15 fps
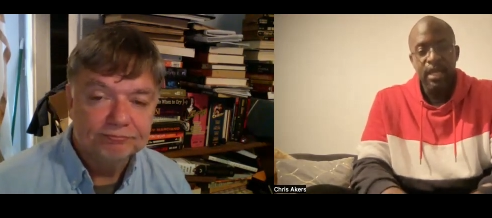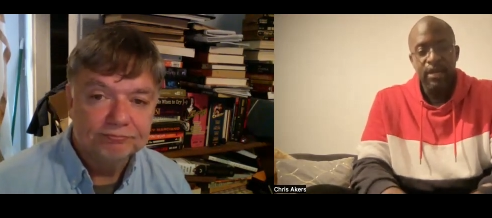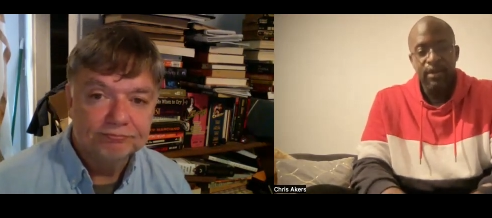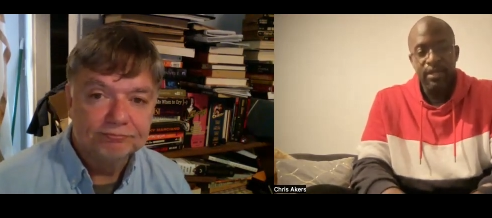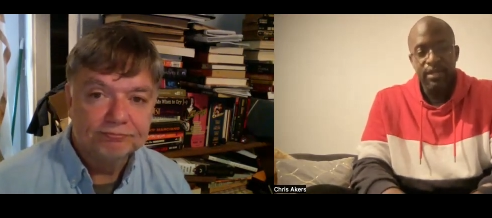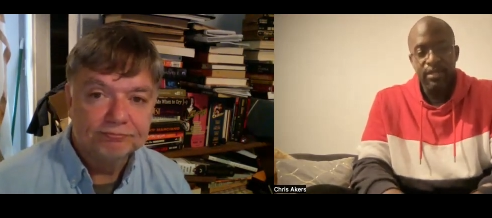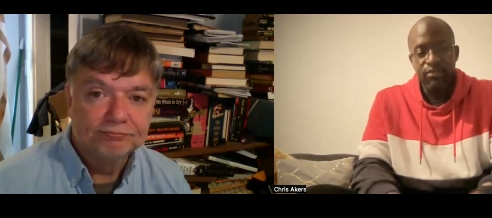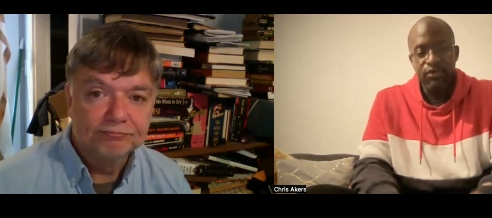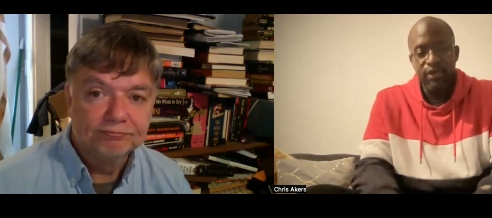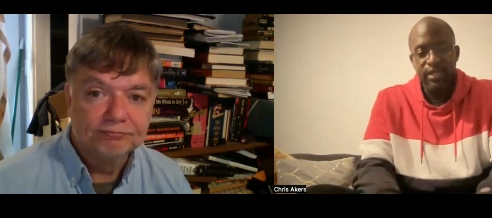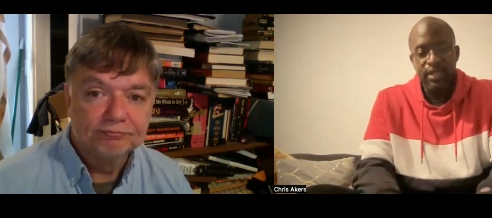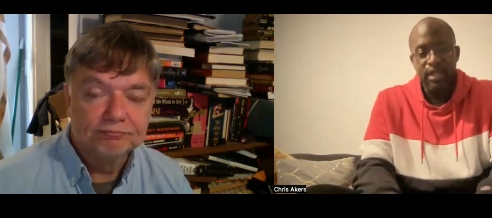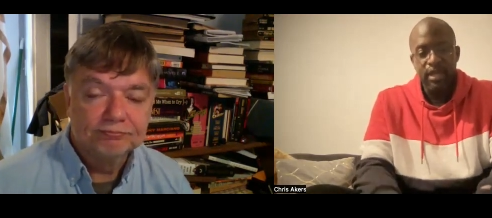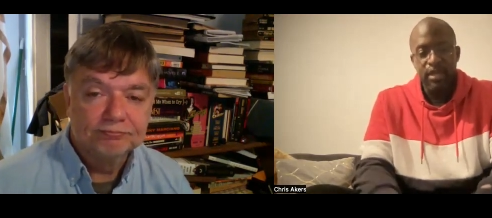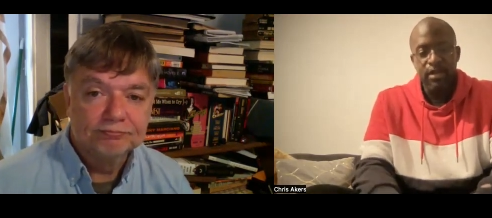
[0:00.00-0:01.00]
Speaker 1: He went to
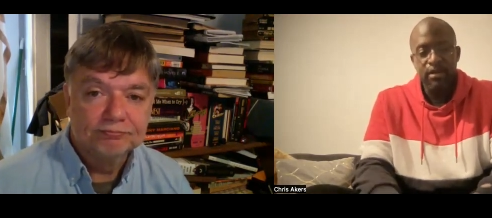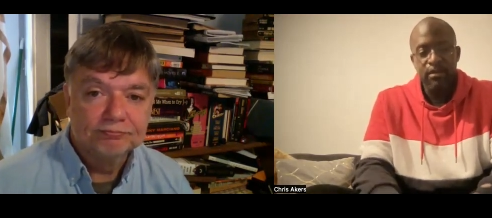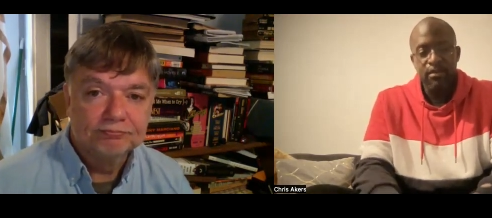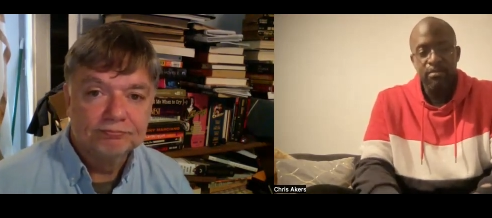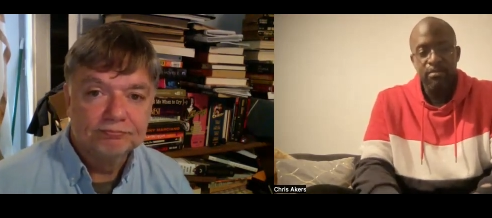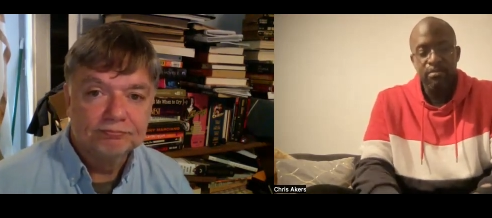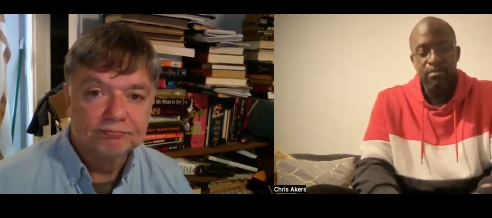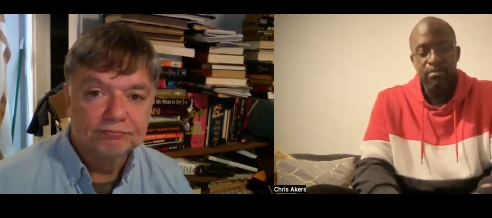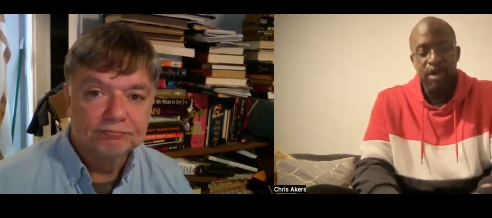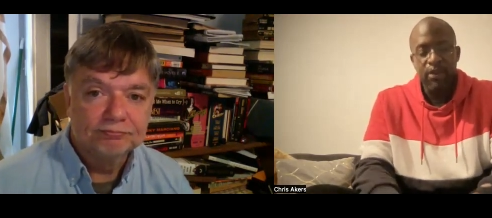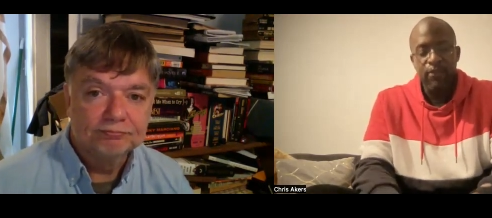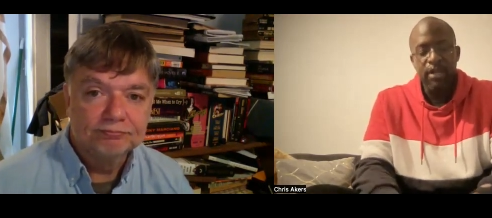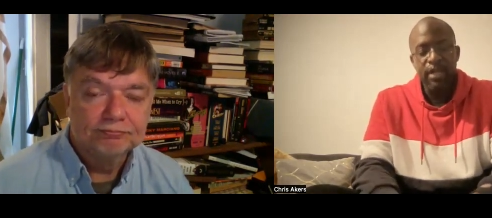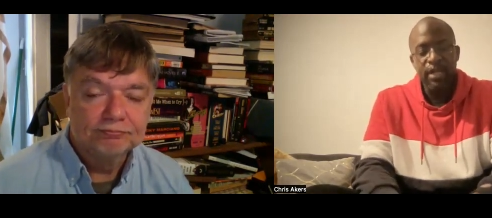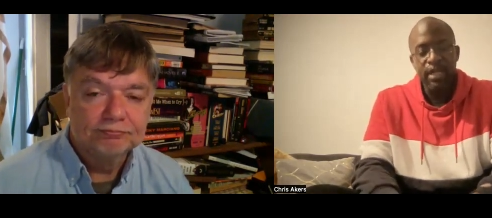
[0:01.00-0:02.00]
prison, but
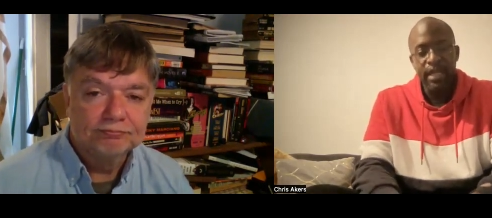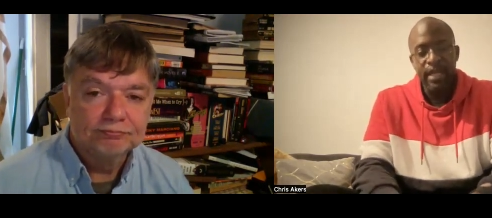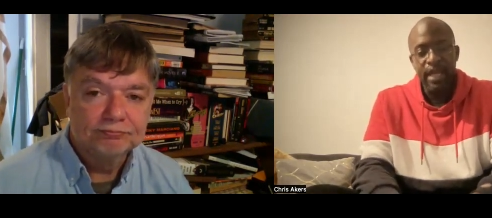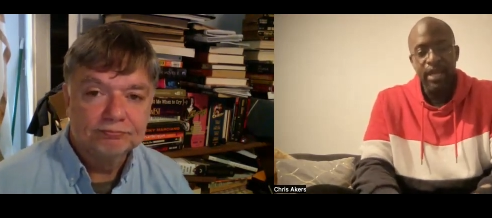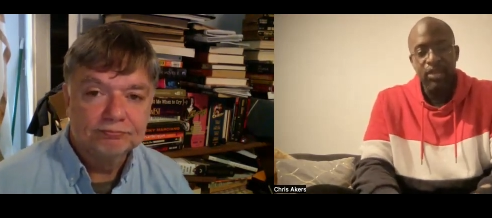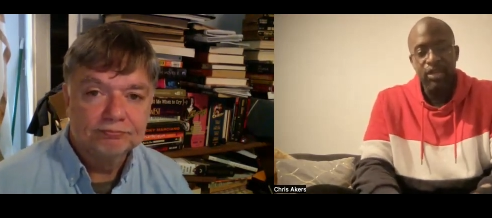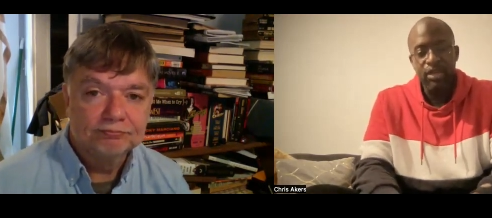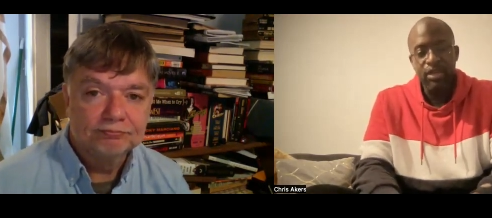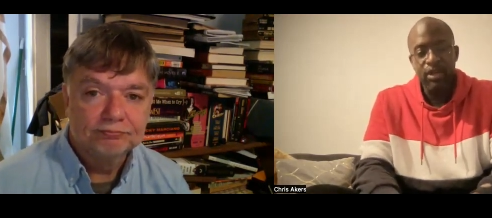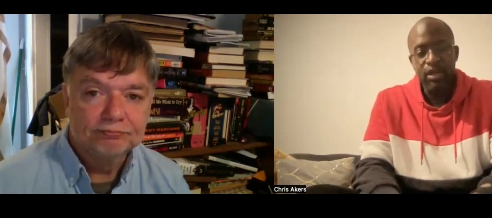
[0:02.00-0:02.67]
ironically, he actually